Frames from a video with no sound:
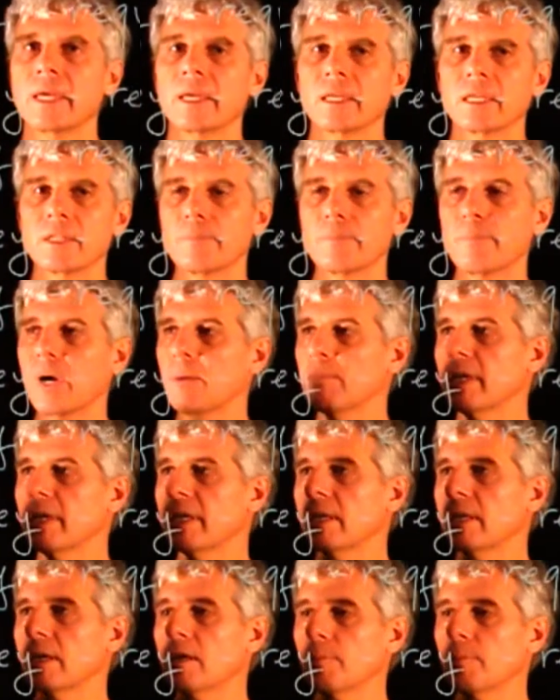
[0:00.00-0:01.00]
In public
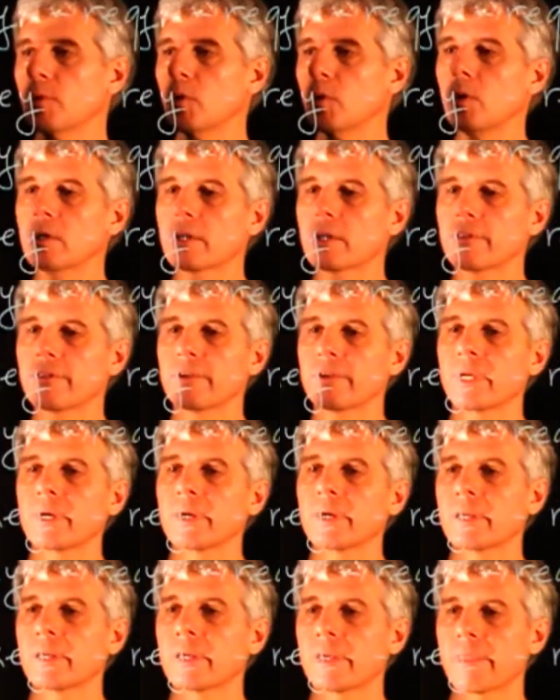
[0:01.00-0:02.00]
key cryptography,
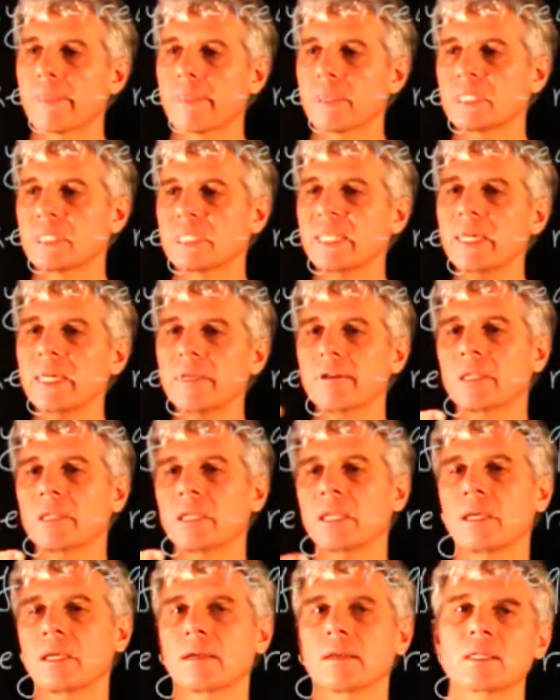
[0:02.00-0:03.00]
the secret
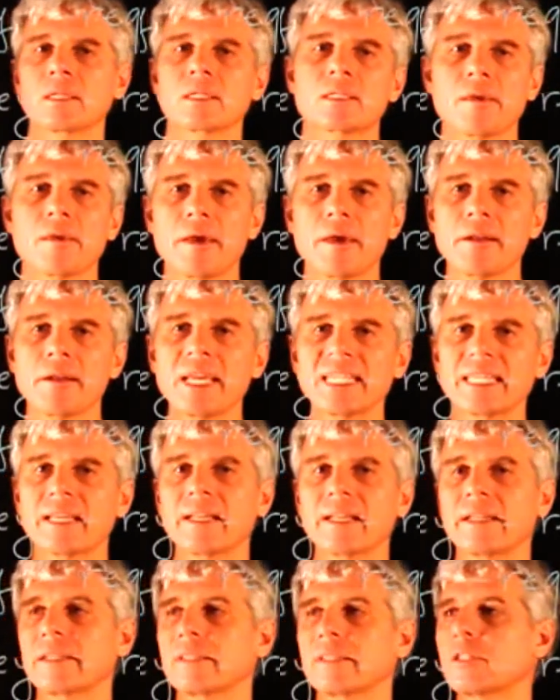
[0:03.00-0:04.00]
key is
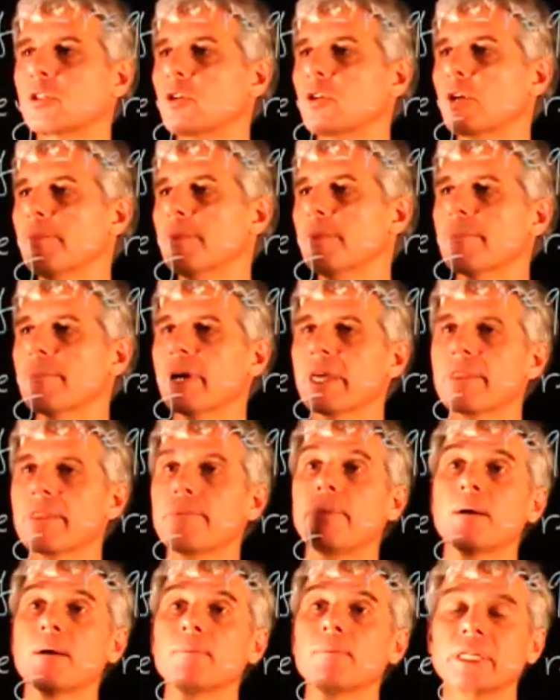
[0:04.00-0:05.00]
theoretically determined by the
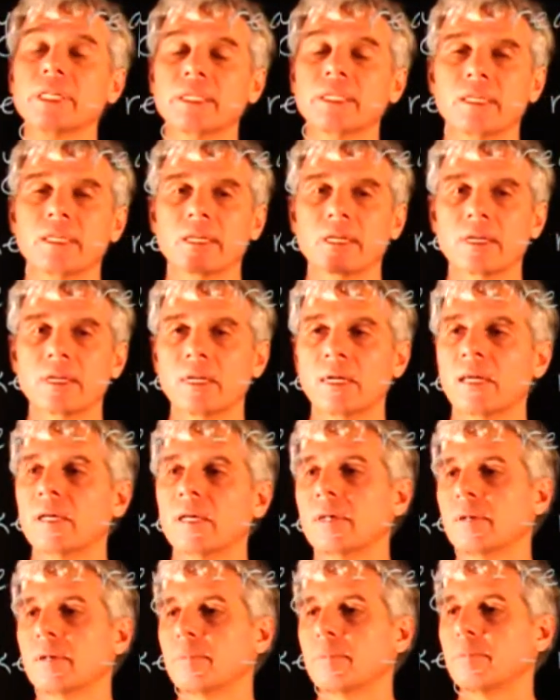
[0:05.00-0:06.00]
public key,
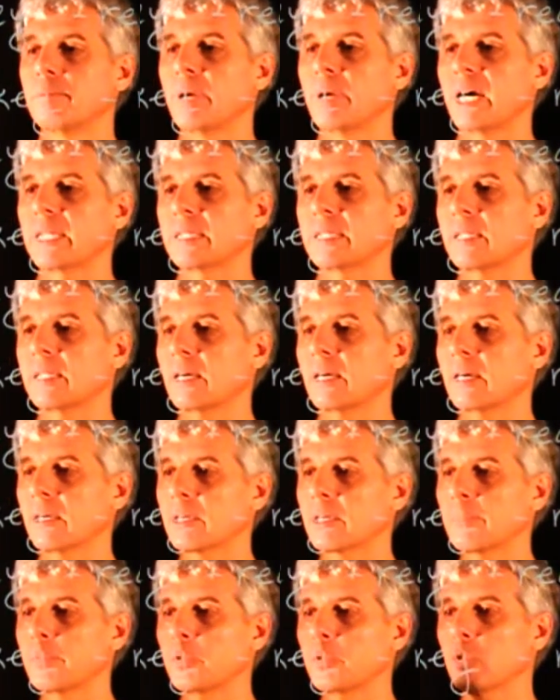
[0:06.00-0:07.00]
but
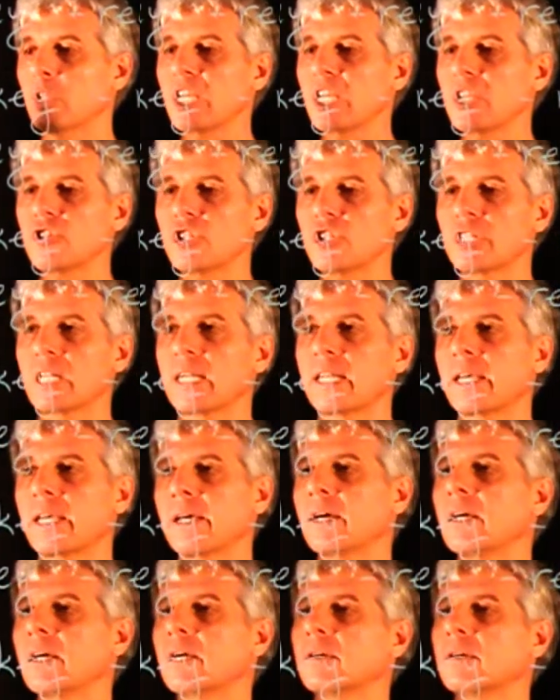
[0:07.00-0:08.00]
computationally,
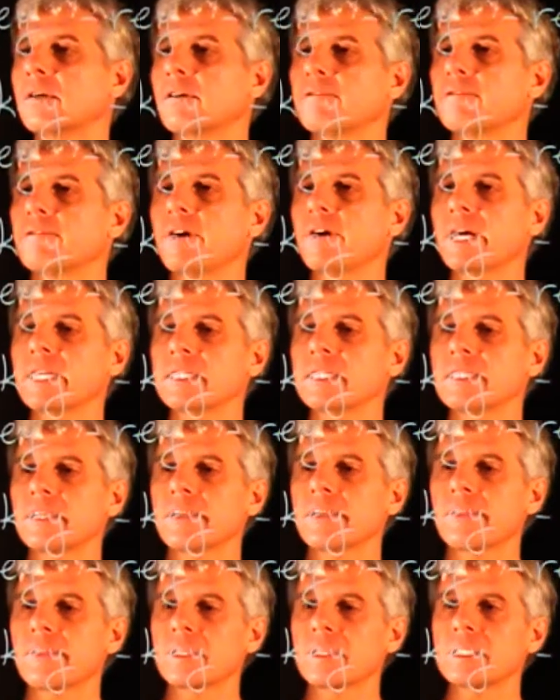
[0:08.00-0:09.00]

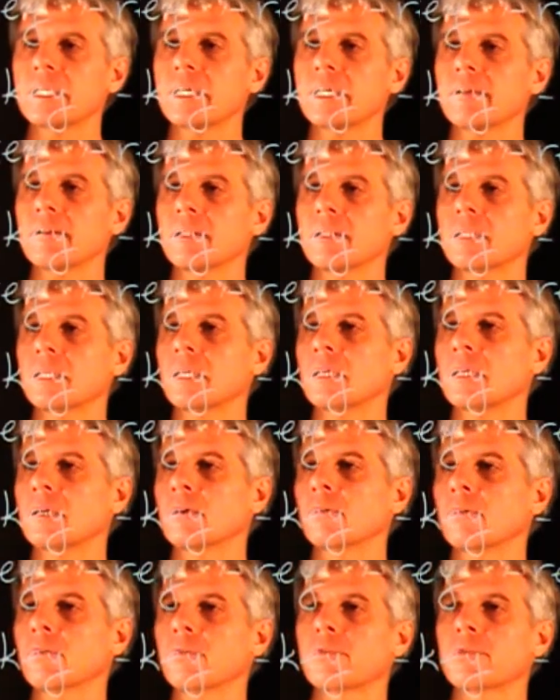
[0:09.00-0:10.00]
finding the secret key
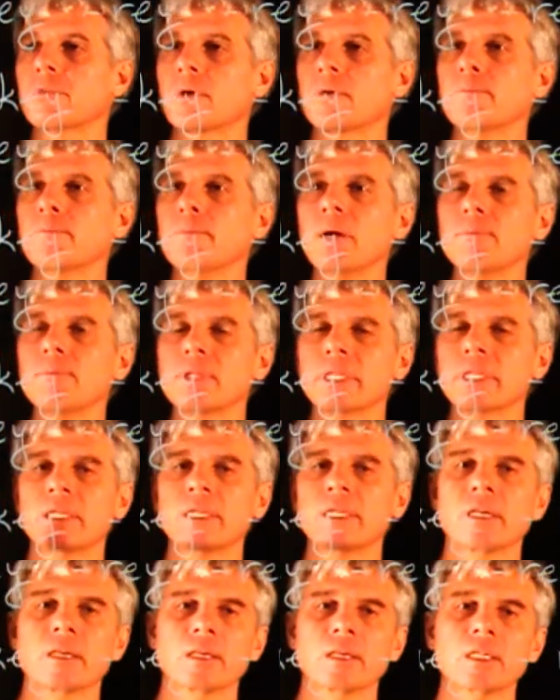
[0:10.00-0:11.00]
from public
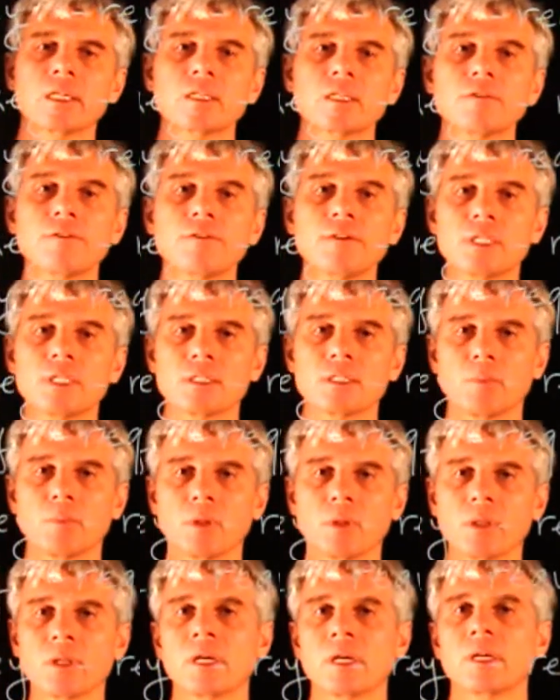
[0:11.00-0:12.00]
key is infeasible.